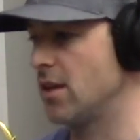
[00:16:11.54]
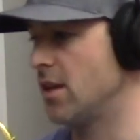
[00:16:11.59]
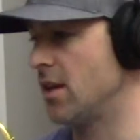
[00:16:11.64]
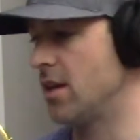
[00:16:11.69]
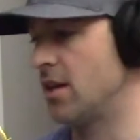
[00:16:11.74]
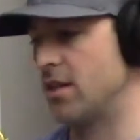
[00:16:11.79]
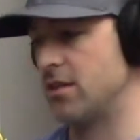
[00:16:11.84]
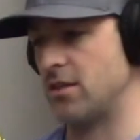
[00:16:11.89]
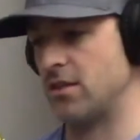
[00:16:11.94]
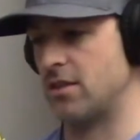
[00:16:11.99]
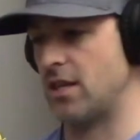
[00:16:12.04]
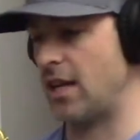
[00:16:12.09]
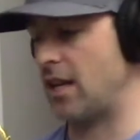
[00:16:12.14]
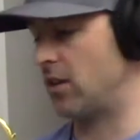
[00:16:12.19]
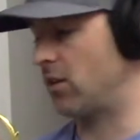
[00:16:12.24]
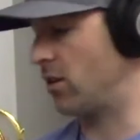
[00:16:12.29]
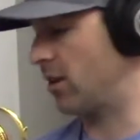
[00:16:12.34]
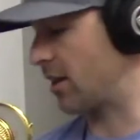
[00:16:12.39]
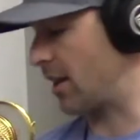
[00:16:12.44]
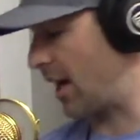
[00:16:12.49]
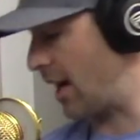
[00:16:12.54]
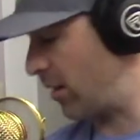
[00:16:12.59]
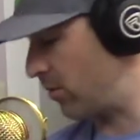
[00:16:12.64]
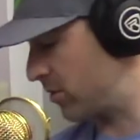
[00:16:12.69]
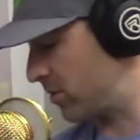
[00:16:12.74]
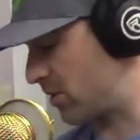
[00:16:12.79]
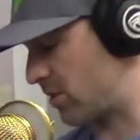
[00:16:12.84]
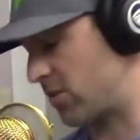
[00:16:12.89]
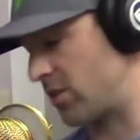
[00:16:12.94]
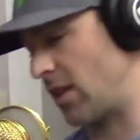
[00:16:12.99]
to say, hey, look, I
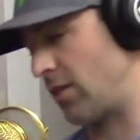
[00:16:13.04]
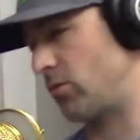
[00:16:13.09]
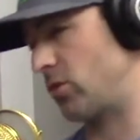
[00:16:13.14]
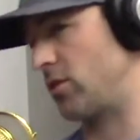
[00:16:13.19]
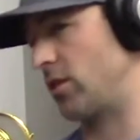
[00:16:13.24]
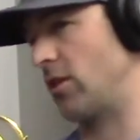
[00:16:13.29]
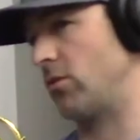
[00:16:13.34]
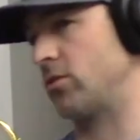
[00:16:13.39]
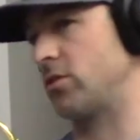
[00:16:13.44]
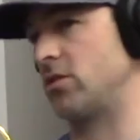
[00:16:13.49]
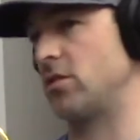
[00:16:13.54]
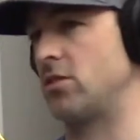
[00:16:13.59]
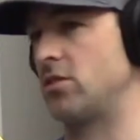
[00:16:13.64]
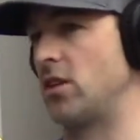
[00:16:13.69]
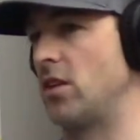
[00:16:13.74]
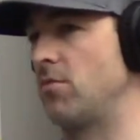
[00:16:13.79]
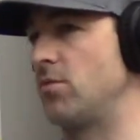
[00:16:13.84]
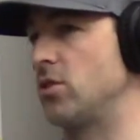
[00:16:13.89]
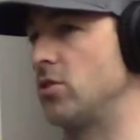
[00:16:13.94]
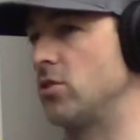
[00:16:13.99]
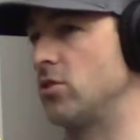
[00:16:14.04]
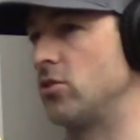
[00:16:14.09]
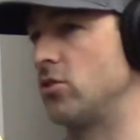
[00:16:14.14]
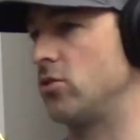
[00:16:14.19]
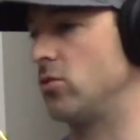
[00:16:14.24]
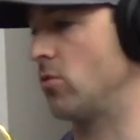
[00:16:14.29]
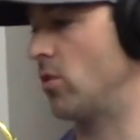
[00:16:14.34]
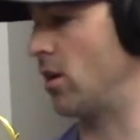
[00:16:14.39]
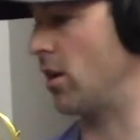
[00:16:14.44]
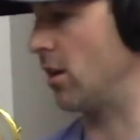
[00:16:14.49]
was in the same position
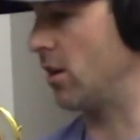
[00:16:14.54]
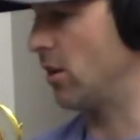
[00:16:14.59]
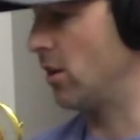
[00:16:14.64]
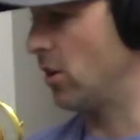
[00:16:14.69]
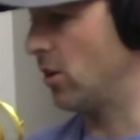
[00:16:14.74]
you are.